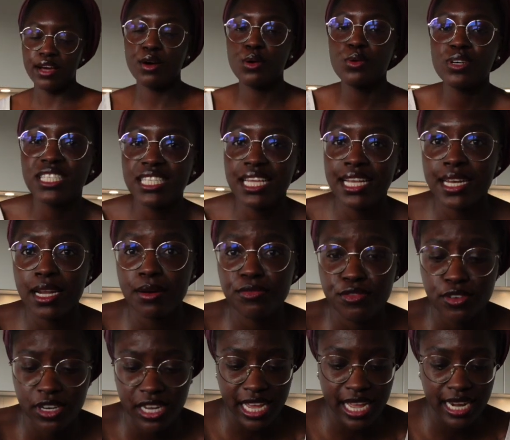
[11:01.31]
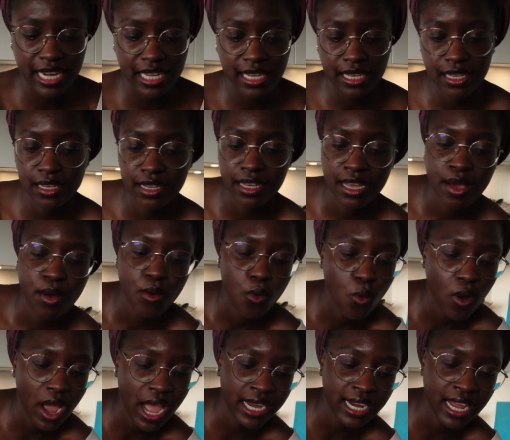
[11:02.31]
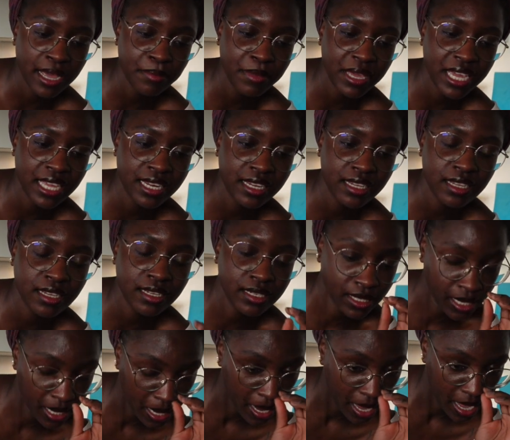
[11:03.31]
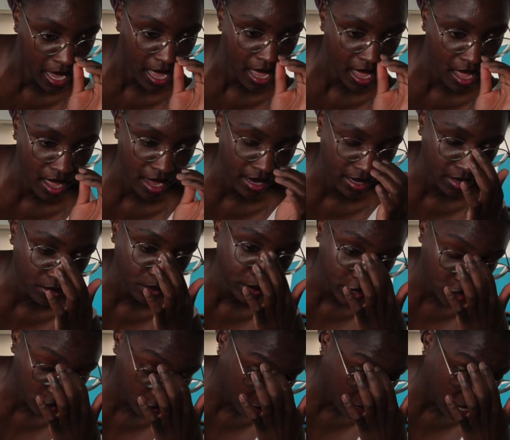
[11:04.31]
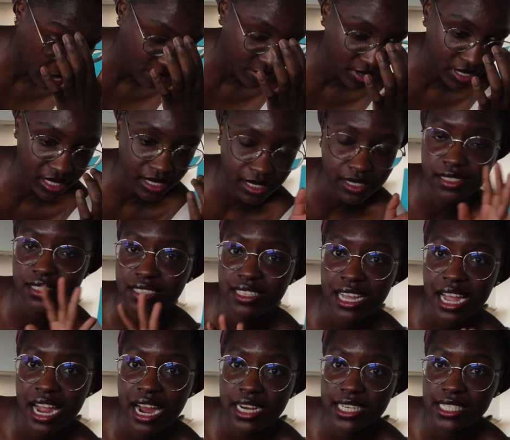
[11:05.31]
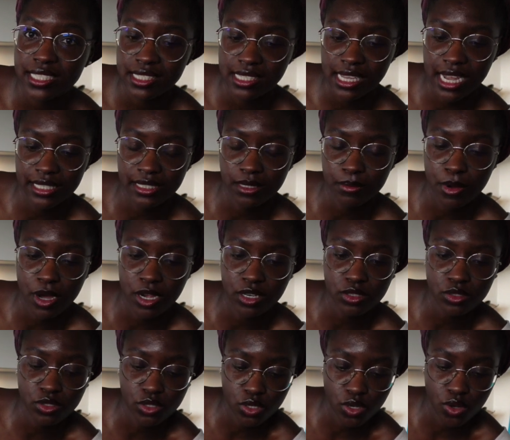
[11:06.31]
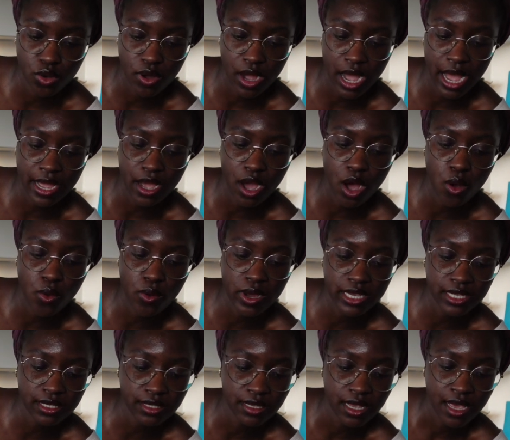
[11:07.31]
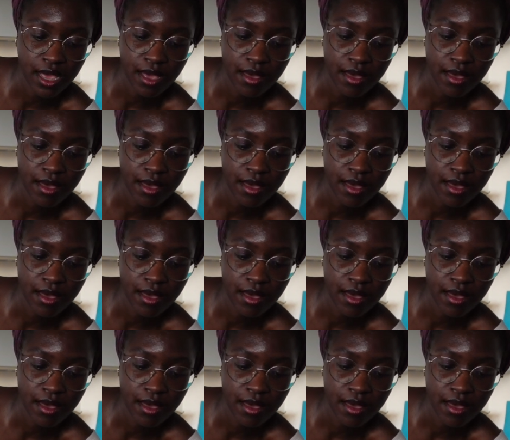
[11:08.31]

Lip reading: always end up forgetting when I made it and which flavors are inside the bottle, so I always